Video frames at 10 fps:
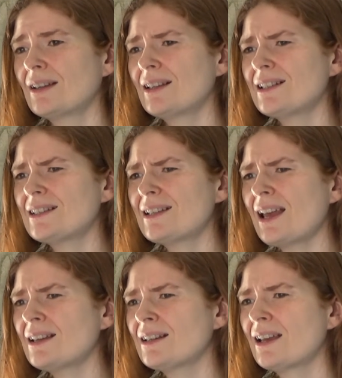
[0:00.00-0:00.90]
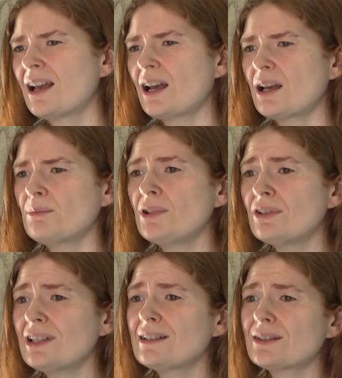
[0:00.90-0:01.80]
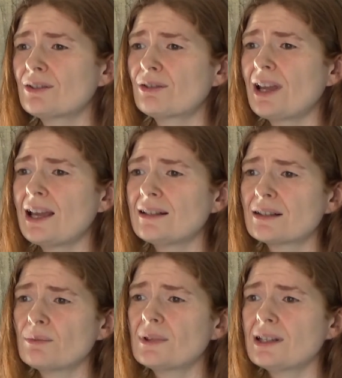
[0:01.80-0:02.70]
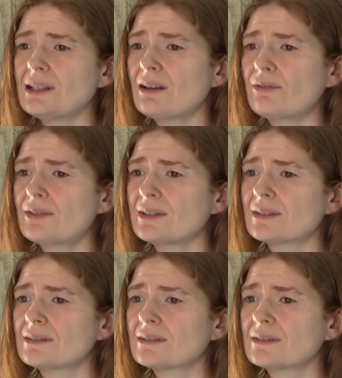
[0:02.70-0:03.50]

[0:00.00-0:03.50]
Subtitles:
Instead, I'm looking to create something different.